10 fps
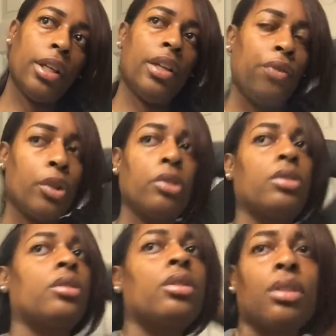and it feels
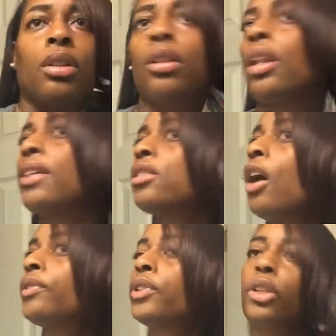a lot
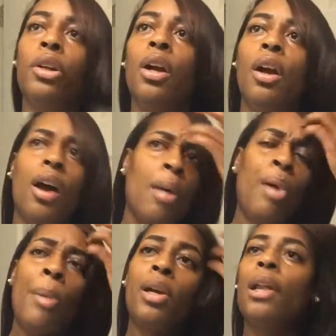softer. I'm
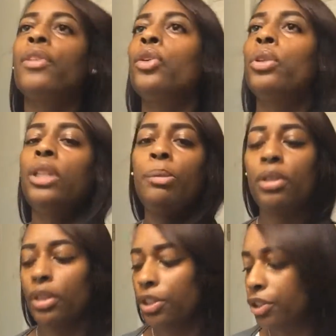probably gonna have to do a deep
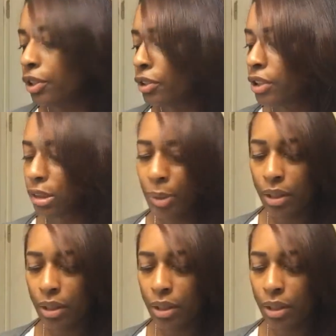conditioner just